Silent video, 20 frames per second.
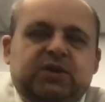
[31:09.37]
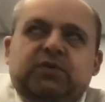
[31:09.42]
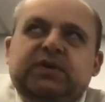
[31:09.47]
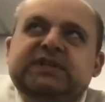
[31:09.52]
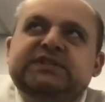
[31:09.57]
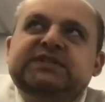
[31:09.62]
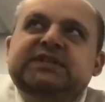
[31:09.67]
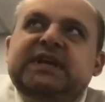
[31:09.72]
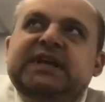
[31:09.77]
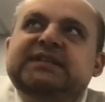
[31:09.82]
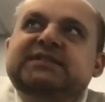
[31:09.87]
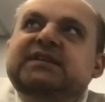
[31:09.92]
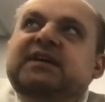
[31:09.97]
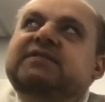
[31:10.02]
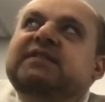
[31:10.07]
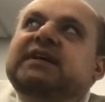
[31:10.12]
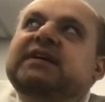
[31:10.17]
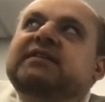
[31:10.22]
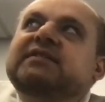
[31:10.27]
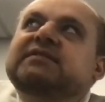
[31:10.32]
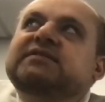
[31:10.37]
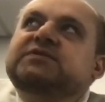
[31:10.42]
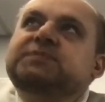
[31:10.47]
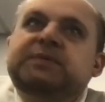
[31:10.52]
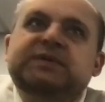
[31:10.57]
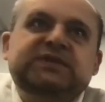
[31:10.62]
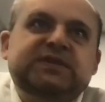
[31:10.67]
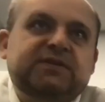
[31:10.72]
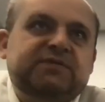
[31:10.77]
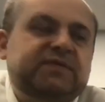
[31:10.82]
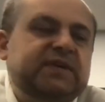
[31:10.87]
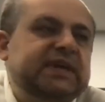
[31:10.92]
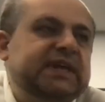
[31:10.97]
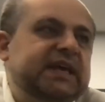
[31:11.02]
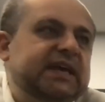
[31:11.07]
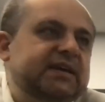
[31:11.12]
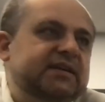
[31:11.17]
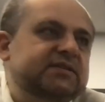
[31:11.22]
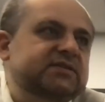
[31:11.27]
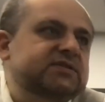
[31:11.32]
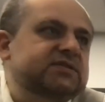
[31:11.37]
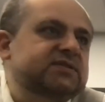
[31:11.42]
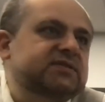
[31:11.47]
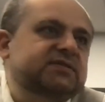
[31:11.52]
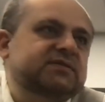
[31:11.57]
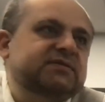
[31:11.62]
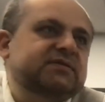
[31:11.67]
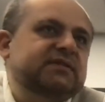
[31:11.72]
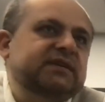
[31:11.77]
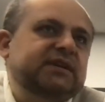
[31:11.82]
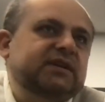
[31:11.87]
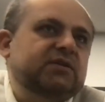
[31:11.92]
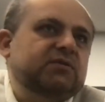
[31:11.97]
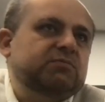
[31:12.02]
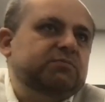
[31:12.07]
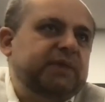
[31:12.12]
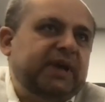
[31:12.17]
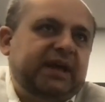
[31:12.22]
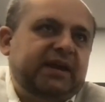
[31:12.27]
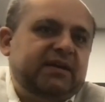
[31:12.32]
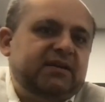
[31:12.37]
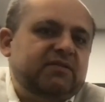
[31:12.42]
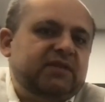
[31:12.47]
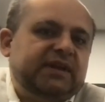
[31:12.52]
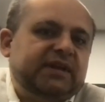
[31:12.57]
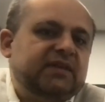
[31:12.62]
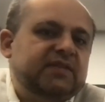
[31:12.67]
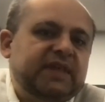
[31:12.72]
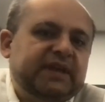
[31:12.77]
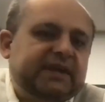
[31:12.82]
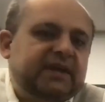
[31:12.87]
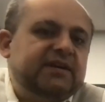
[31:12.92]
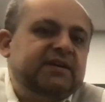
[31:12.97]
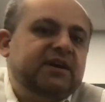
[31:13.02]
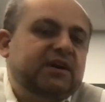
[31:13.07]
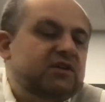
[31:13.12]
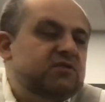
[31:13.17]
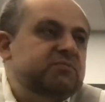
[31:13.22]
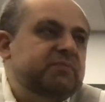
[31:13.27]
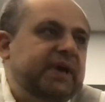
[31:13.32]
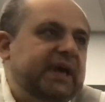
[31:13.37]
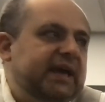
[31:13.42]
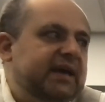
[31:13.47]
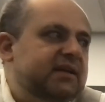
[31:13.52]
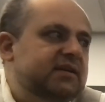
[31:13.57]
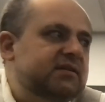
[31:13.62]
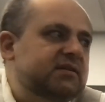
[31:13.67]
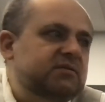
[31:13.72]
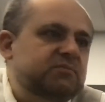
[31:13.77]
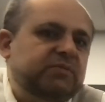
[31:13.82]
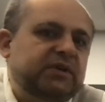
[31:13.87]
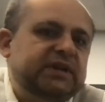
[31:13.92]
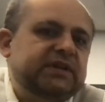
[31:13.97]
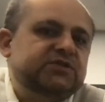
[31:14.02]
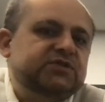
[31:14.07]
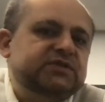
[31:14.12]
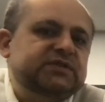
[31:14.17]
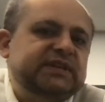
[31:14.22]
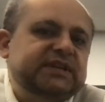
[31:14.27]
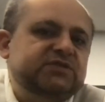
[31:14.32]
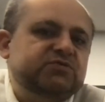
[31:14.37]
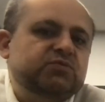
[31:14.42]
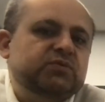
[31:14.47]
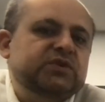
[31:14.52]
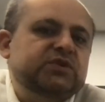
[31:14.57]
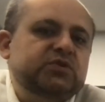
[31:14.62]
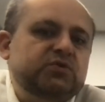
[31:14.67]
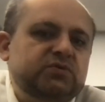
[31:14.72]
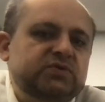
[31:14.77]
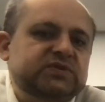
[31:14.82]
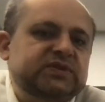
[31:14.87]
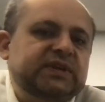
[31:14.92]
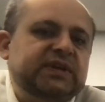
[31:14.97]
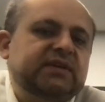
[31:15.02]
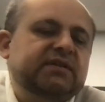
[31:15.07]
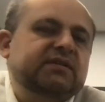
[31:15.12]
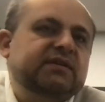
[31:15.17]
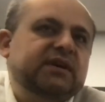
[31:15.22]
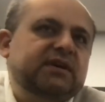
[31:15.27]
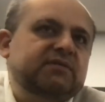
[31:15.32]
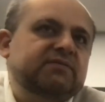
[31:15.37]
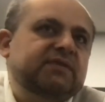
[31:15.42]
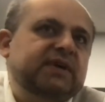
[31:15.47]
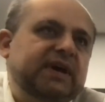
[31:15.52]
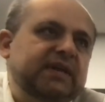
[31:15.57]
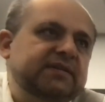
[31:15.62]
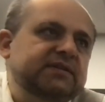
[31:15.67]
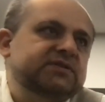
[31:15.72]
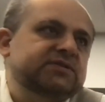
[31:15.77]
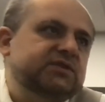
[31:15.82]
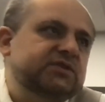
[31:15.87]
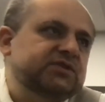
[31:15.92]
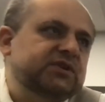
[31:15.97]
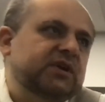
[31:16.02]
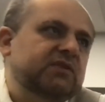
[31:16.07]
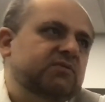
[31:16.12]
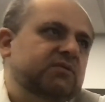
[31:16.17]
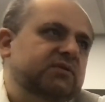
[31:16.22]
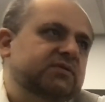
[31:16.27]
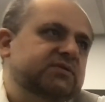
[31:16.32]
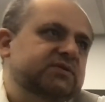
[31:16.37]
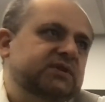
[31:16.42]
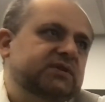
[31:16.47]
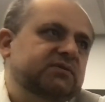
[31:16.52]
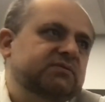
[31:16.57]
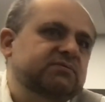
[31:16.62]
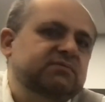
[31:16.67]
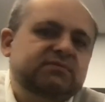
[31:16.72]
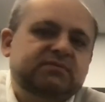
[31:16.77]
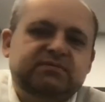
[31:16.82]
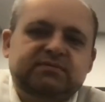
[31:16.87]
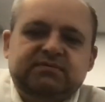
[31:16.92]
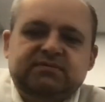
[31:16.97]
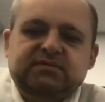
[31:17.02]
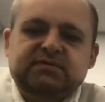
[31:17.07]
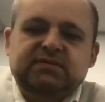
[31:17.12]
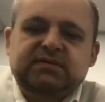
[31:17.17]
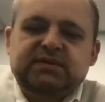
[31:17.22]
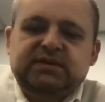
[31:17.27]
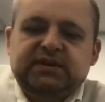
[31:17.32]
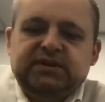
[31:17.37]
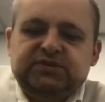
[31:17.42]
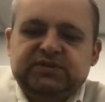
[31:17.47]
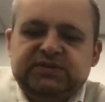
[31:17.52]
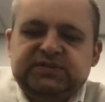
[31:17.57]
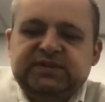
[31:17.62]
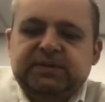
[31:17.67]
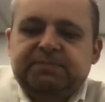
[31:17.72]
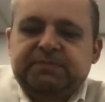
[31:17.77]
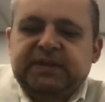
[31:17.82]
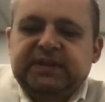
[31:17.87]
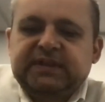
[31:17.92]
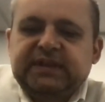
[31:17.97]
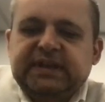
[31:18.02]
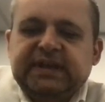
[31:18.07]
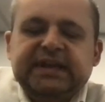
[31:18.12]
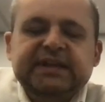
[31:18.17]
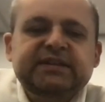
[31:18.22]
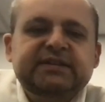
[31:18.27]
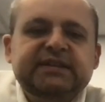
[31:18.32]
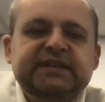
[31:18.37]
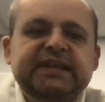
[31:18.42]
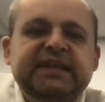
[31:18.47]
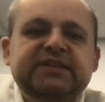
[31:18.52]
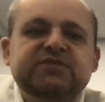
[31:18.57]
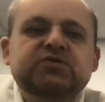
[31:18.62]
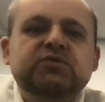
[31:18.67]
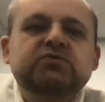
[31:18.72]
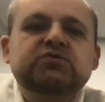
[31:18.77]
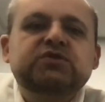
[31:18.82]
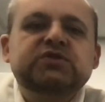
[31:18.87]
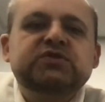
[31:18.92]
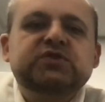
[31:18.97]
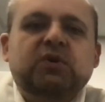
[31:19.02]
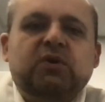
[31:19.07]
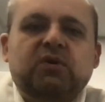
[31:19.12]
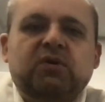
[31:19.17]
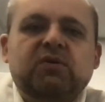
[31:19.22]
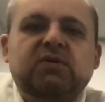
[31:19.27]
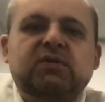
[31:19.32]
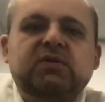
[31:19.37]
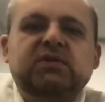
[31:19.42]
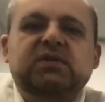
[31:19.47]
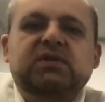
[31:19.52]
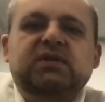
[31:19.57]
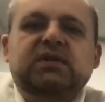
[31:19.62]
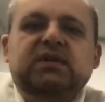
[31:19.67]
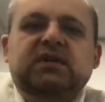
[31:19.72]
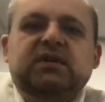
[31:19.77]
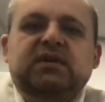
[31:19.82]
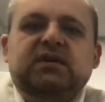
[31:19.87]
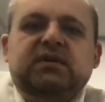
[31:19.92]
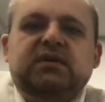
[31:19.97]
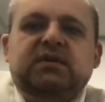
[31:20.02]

you know, it's it's nothing specific as you know, you know, like a like a gun ban, but it's just it's reducing gun violence in general. So it's just something. It, it, these are just all